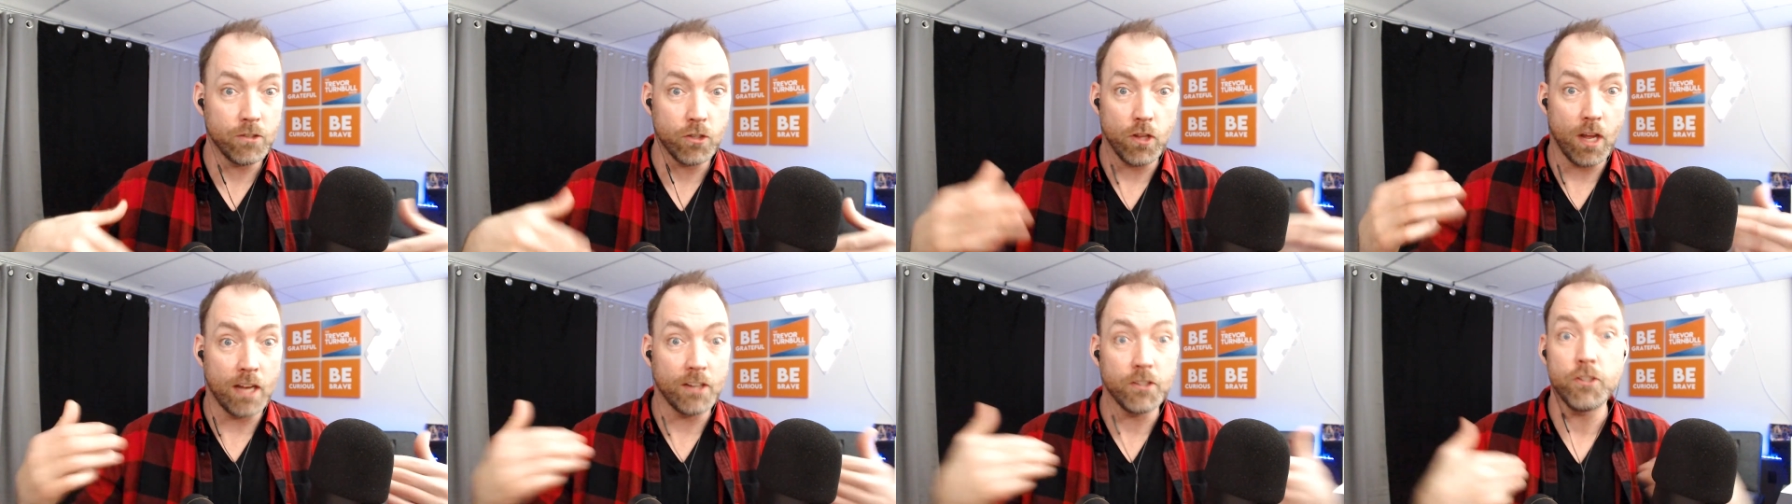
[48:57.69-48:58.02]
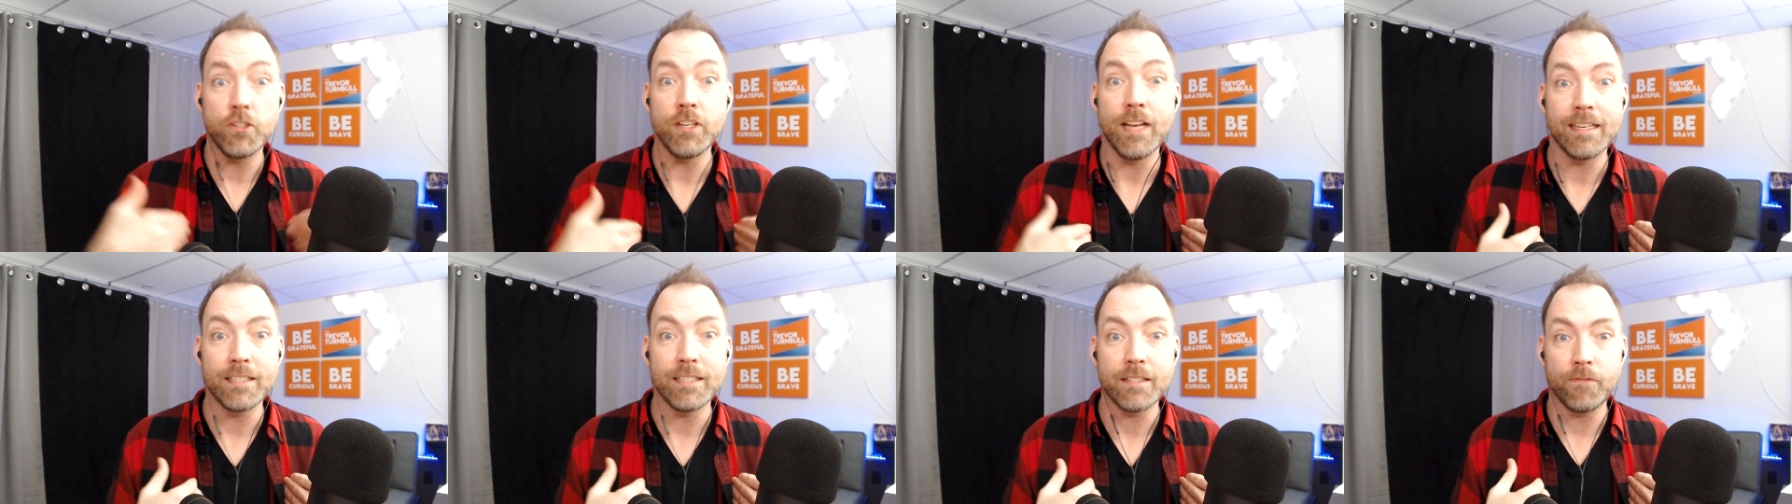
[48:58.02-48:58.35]
And it's
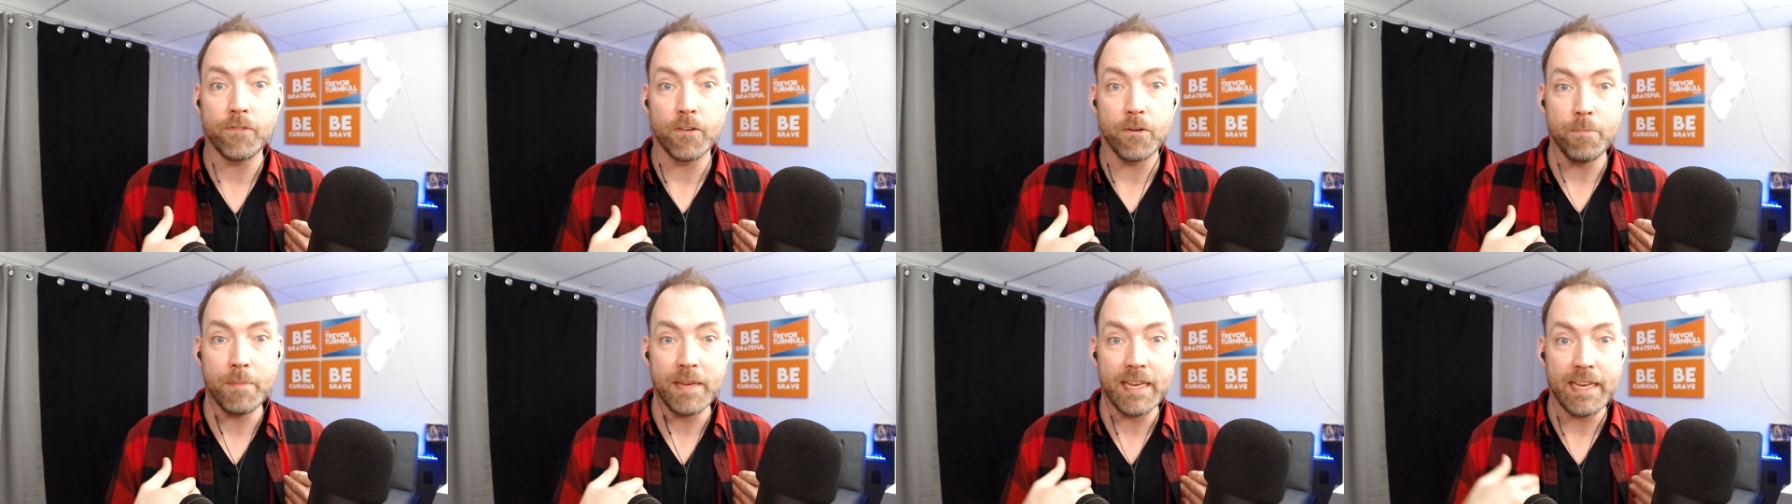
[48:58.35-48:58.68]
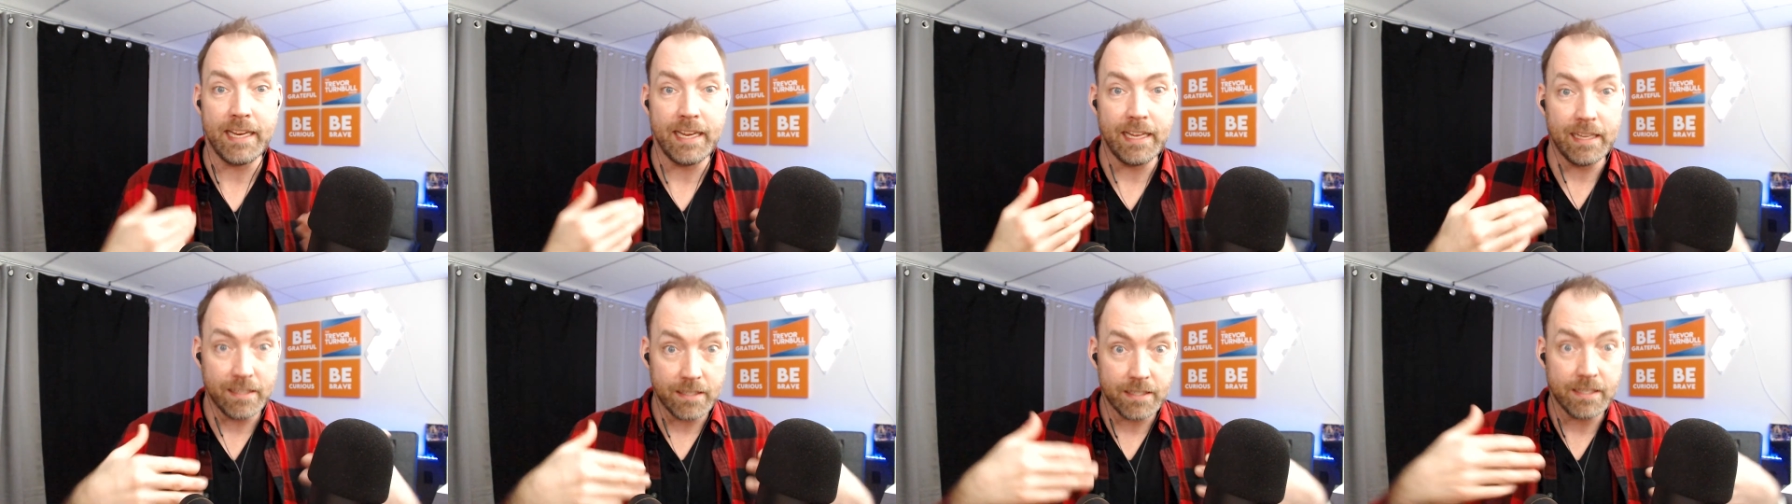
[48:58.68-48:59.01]
not just for
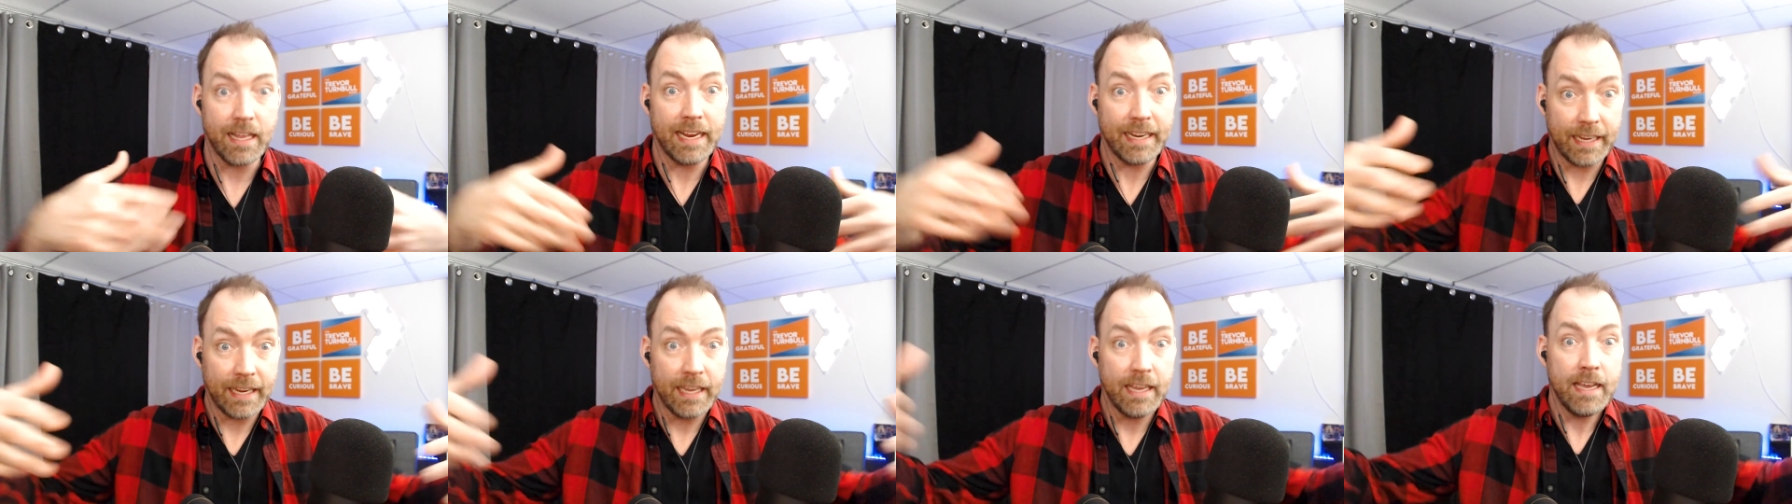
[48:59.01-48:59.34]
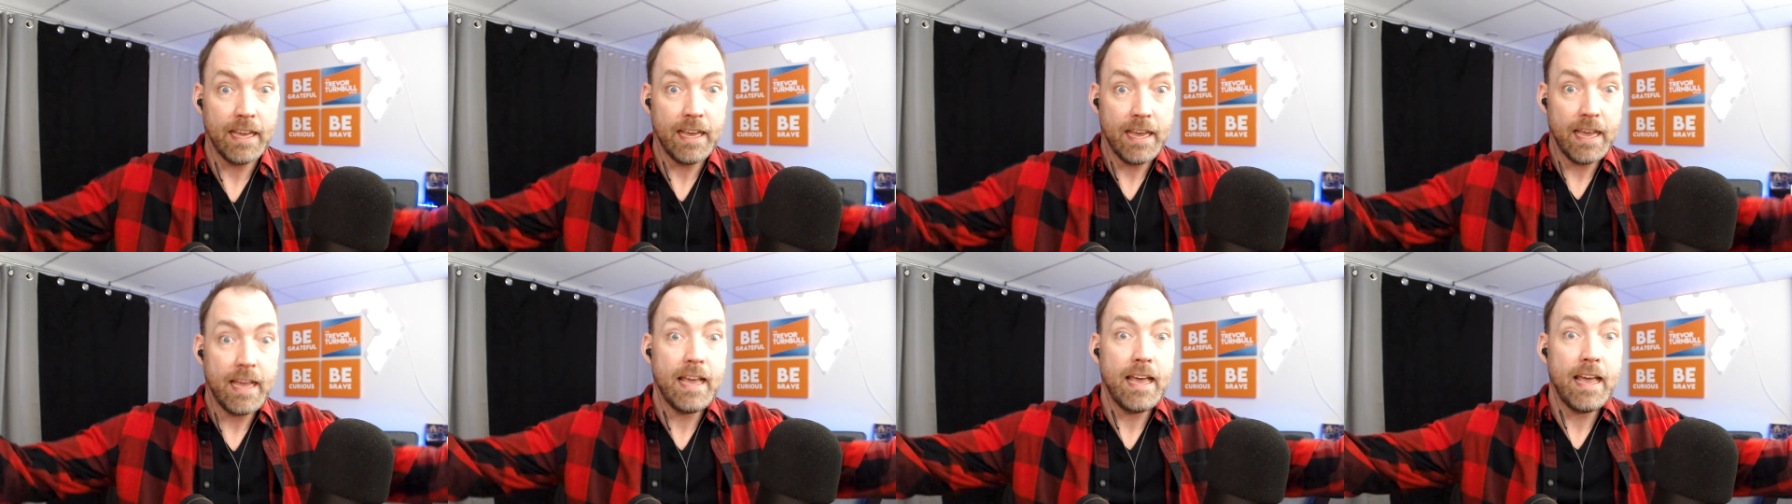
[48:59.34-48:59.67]
me. It's
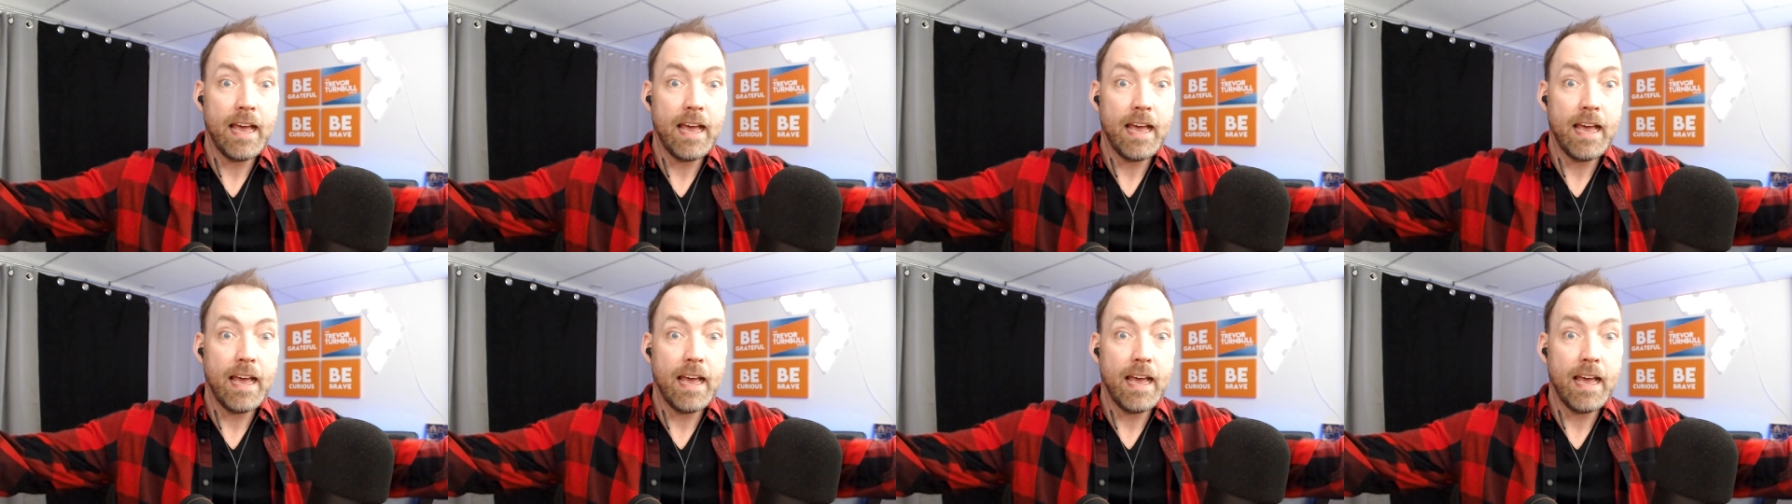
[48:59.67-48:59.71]
like